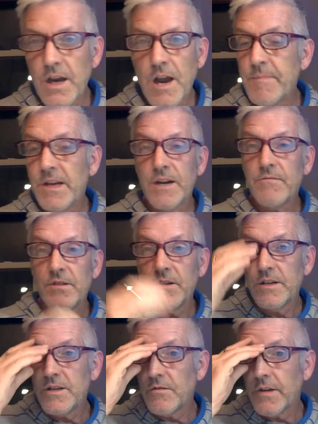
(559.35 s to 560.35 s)
I mean, I
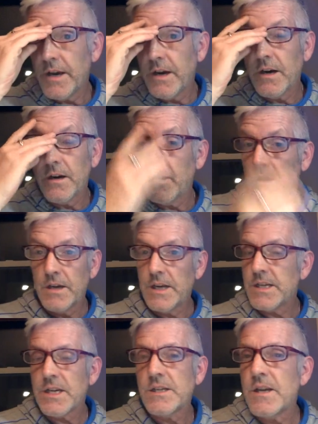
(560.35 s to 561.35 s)
really don't care.
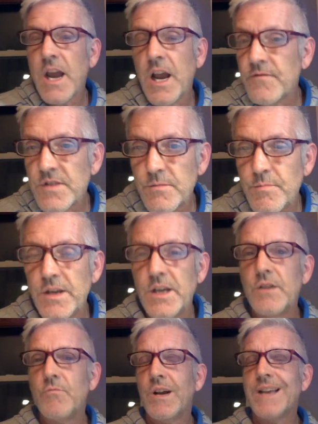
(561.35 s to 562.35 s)
It doesn't have to
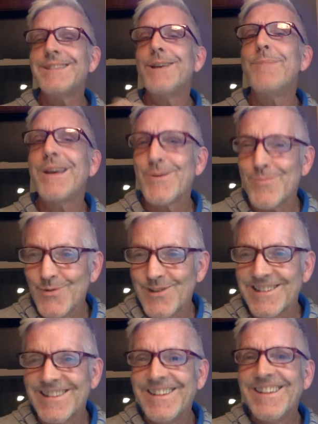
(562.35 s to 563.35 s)
be, when I say make it
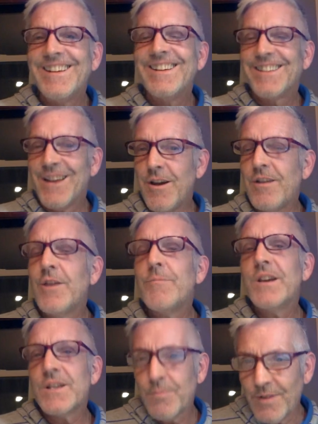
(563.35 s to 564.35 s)
pretty, let
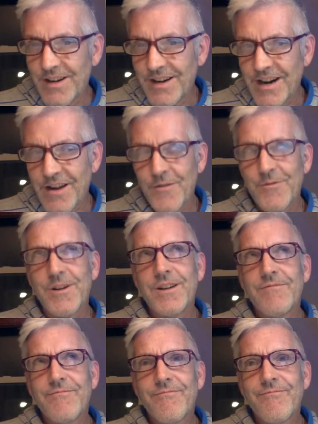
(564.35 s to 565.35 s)
me explain it another
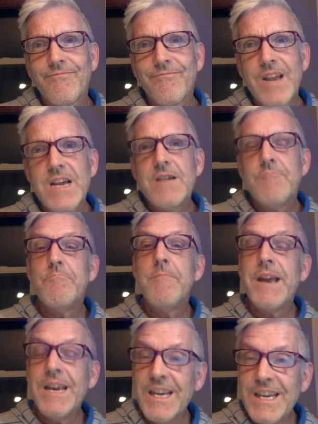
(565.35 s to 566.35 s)
way.
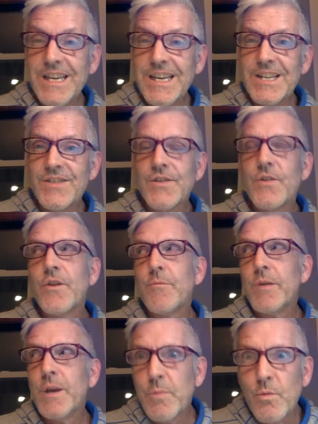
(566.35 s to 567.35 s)
Make it so that
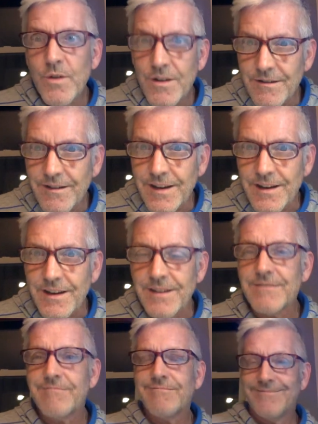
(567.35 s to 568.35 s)
people want to read
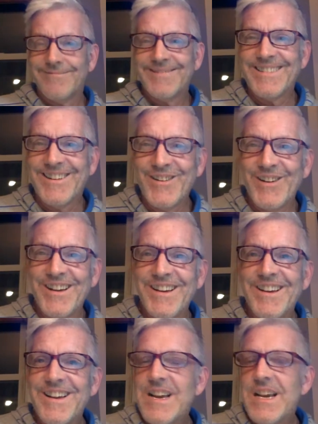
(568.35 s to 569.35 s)
it,
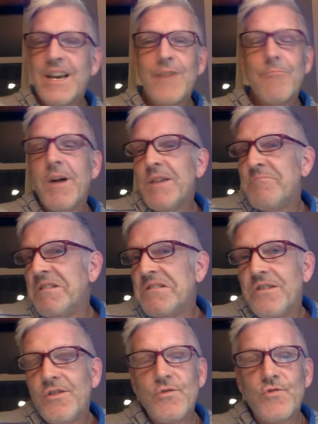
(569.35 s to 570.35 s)
okay? It might be
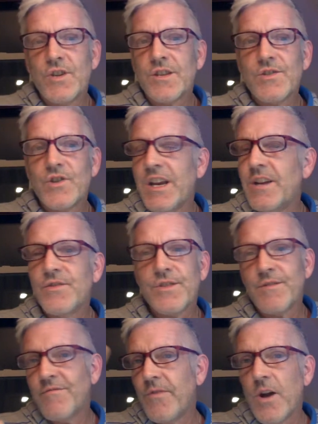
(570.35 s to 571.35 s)
that you just change
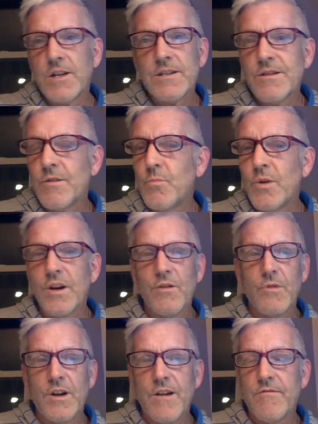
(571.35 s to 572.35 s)
the font somewhere or
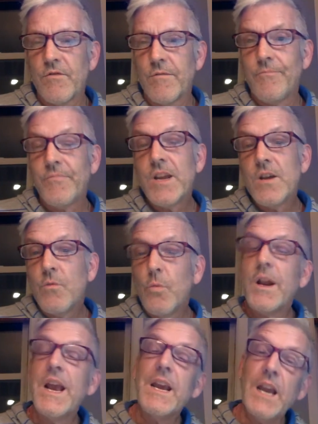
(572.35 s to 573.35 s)
whatever.
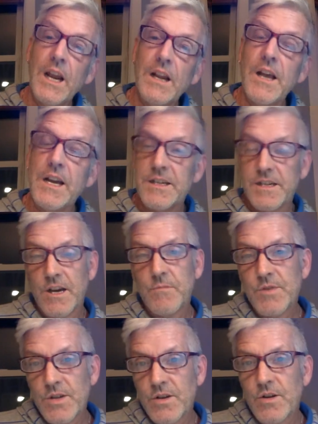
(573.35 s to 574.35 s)
What I get a lot of
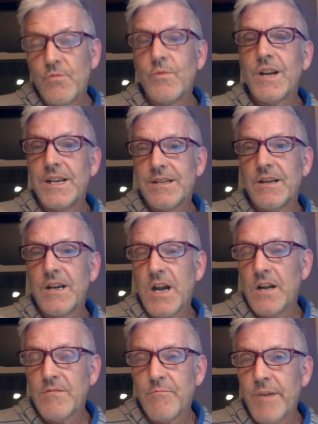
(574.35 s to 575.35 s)
times, though, when I said
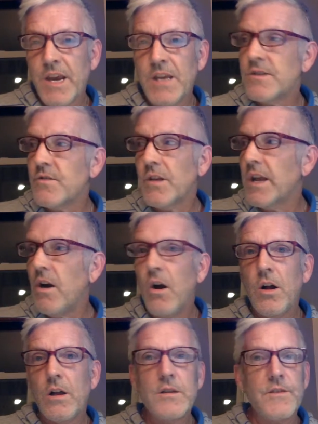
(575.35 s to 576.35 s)
cut and paste, are like
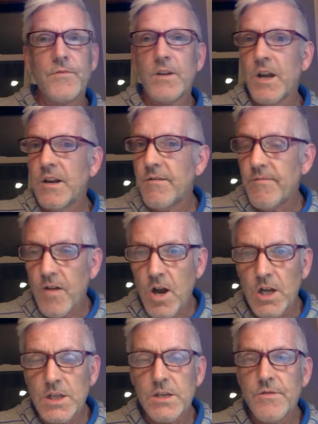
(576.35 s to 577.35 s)
all different kind of
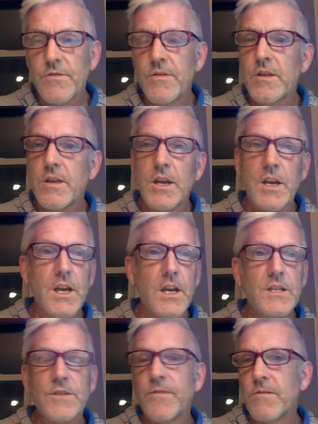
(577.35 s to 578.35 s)
fonts through the
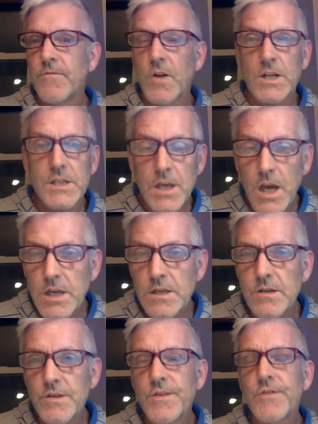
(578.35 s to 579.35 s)
thing, different font
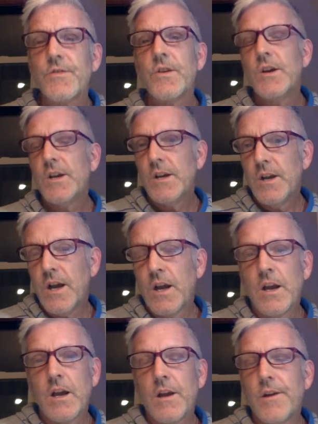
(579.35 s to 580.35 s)
sizes,
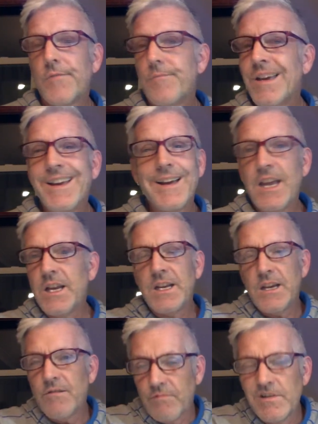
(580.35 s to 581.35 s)
and
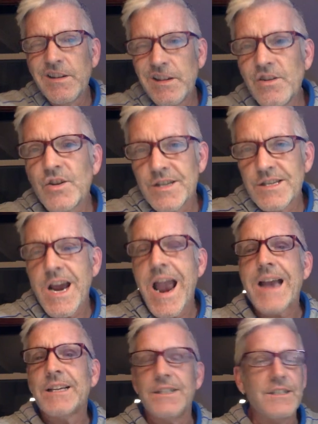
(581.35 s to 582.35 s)
it really looks
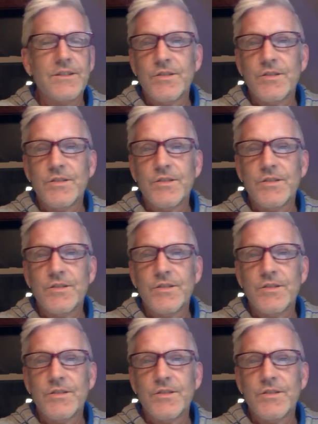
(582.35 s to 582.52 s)
tacky.